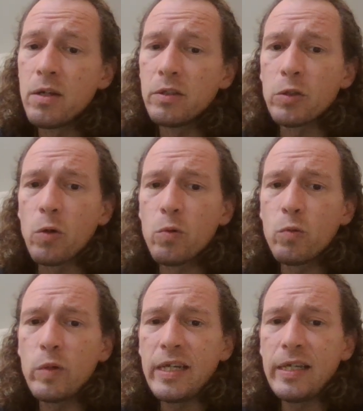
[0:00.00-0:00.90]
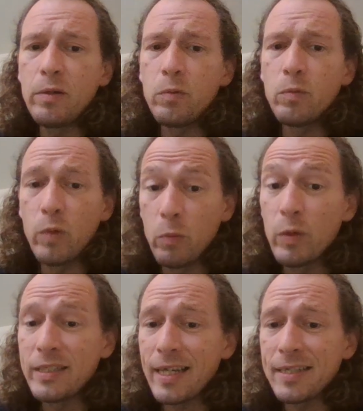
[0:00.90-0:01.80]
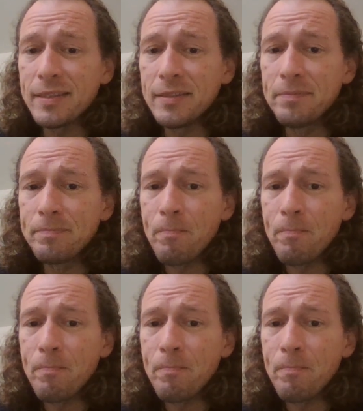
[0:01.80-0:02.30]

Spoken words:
So when we tested,